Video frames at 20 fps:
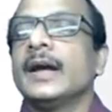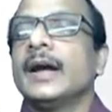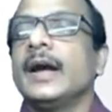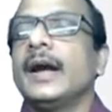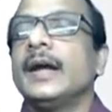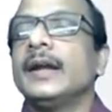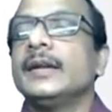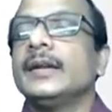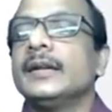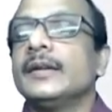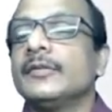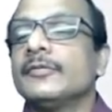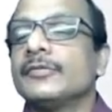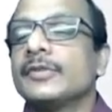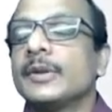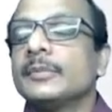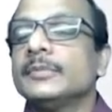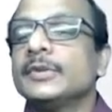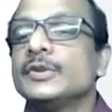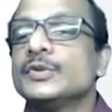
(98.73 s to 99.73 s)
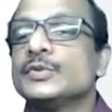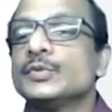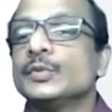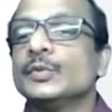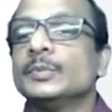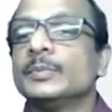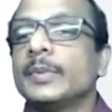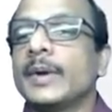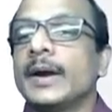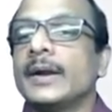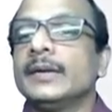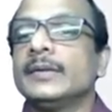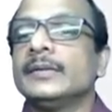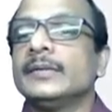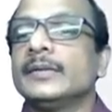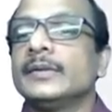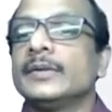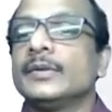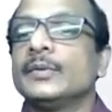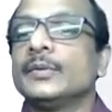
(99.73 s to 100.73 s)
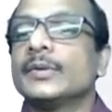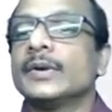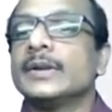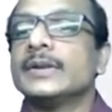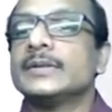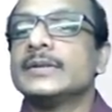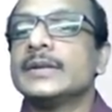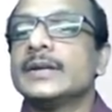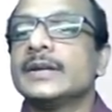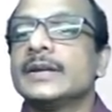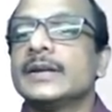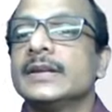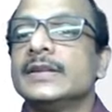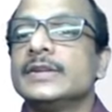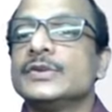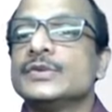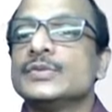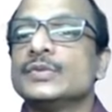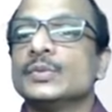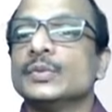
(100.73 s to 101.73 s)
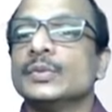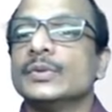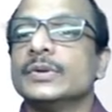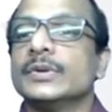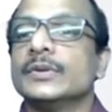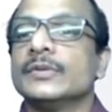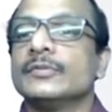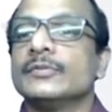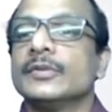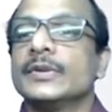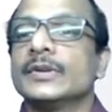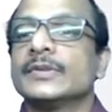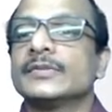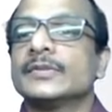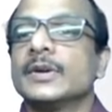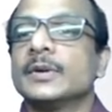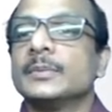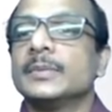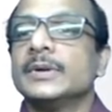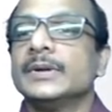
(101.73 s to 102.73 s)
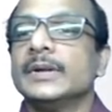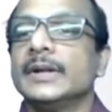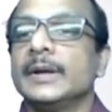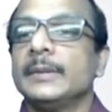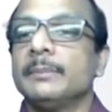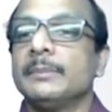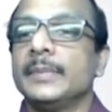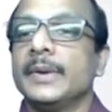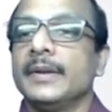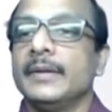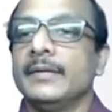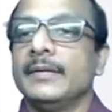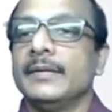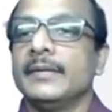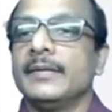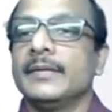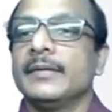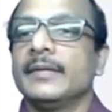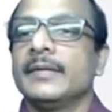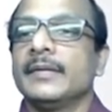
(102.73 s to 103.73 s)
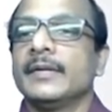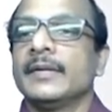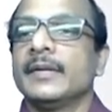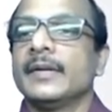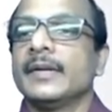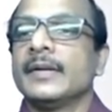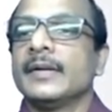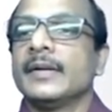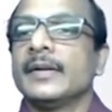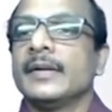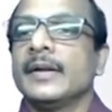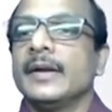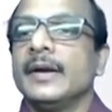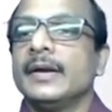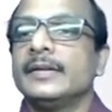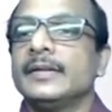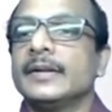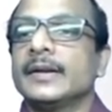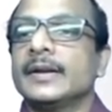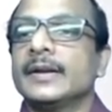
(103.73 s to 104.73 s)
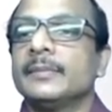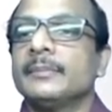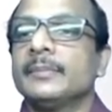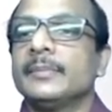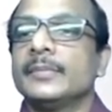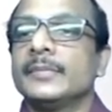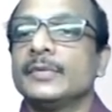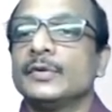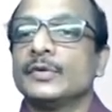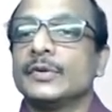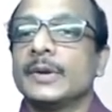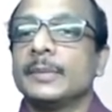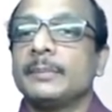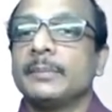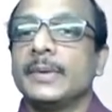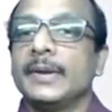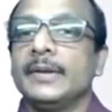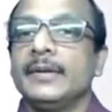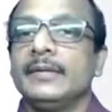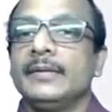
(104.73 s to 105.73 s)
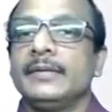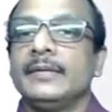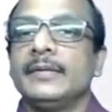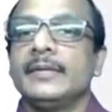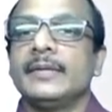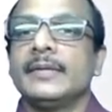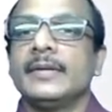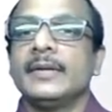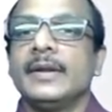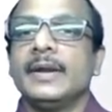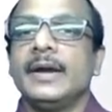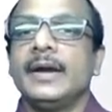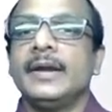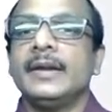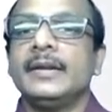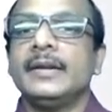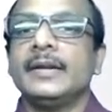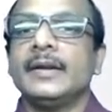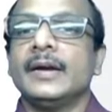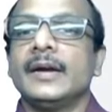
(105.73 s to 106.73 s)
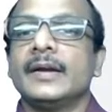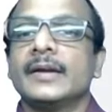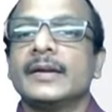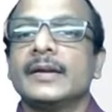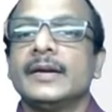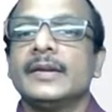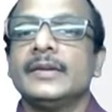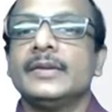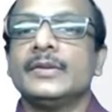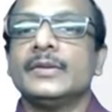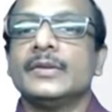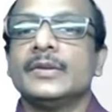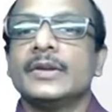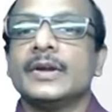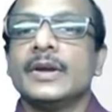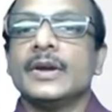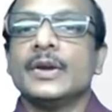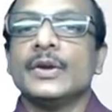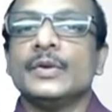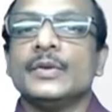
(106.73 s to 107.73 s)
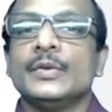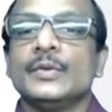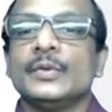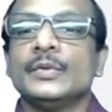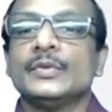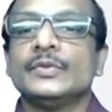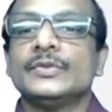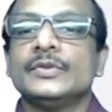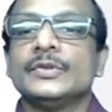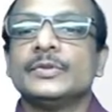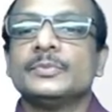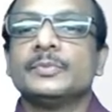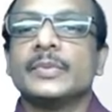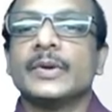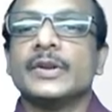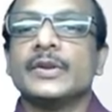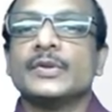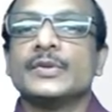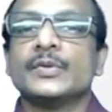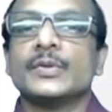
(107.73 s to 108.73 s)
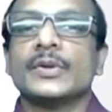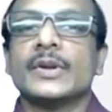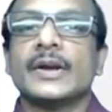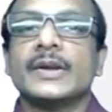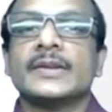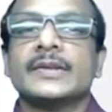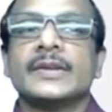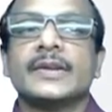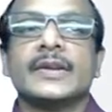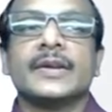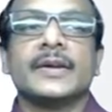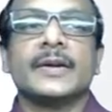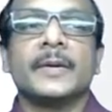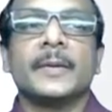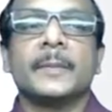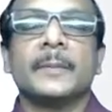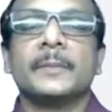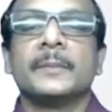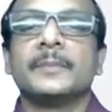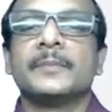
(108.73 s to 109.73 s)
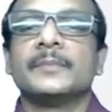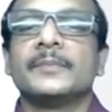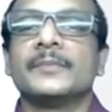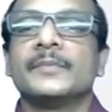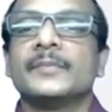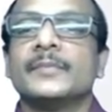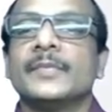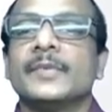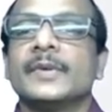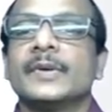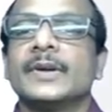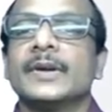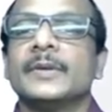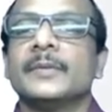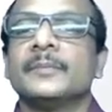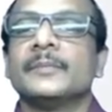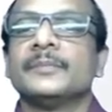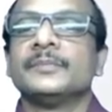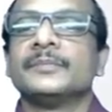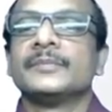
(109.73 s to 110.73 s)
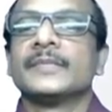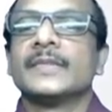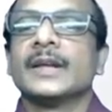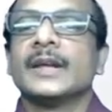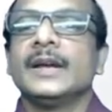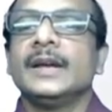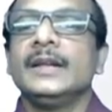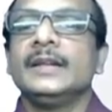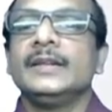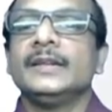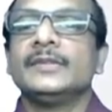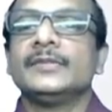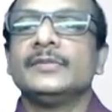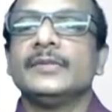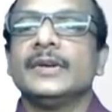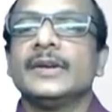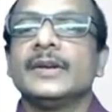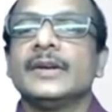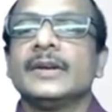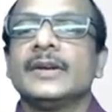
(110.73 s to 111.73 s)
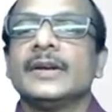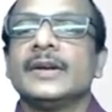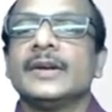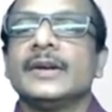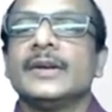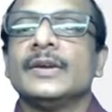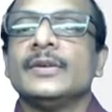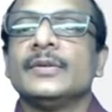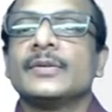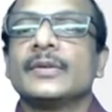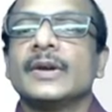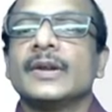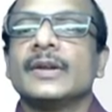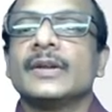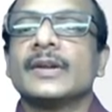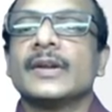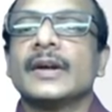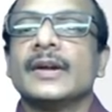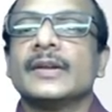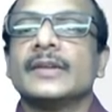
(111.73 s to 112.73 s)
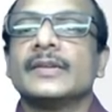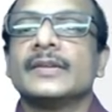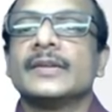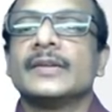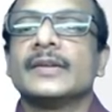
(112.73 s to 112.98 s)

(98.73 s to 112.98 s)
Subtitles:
and from the tool pad you can take any tool. For example, a pen. I took a pen, and I can use this pen to write here. Okay, in this way you can write.